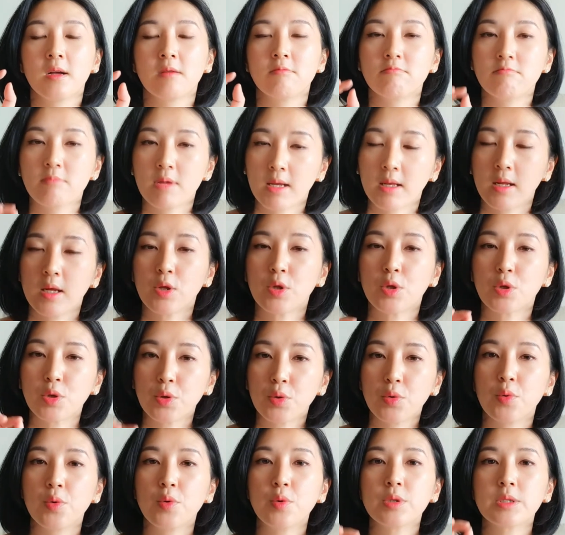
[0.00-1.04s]
mainly
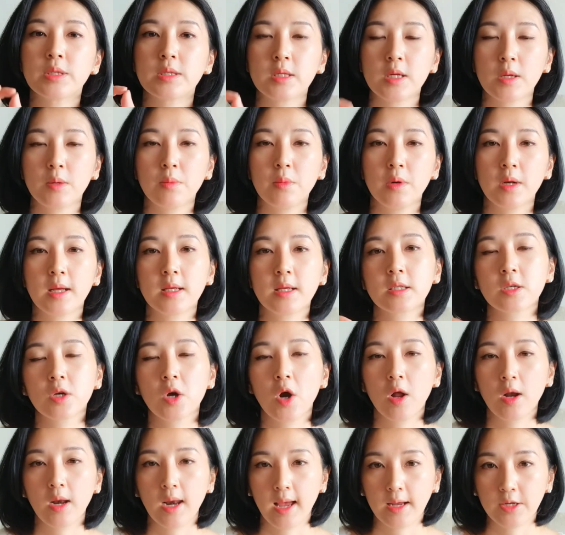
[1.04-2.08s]
to stimulate
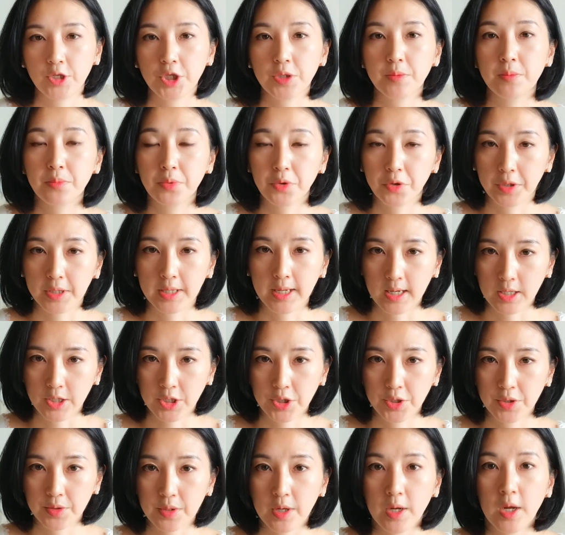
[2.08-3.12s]
collagen
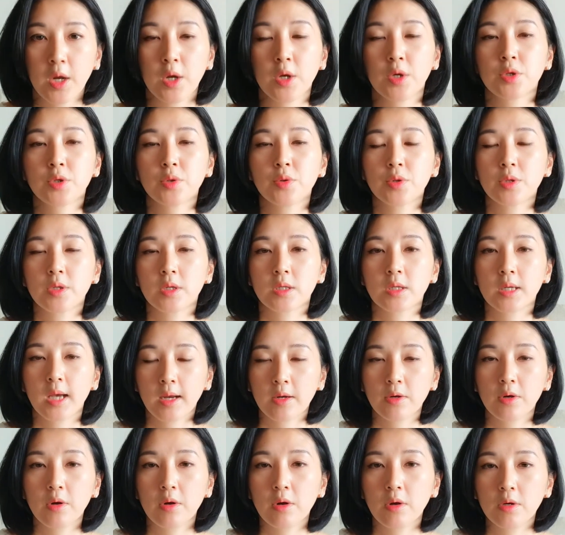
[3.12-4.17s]
production. So the
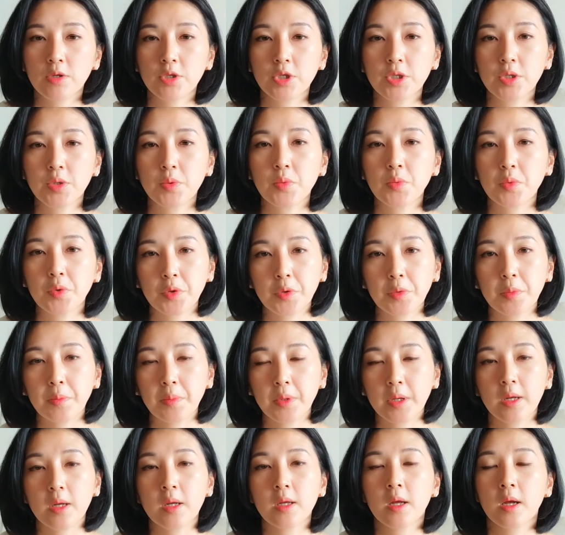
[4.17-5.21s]
technology will
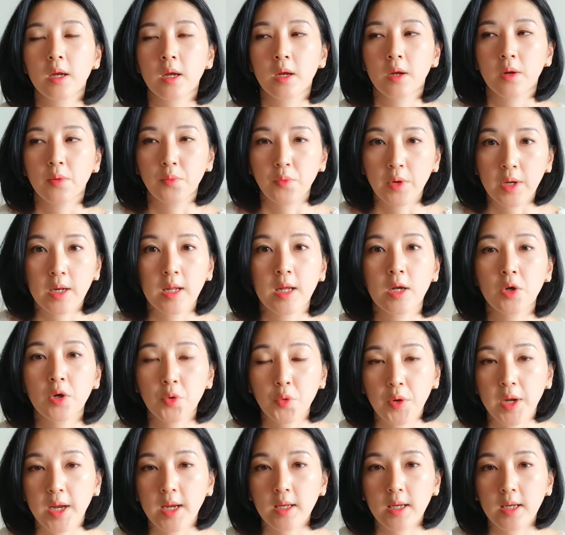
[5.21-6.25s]
be really
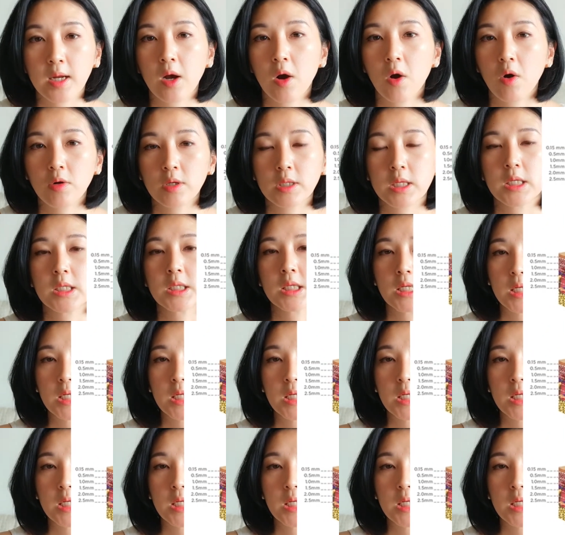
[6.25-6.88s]
creating all this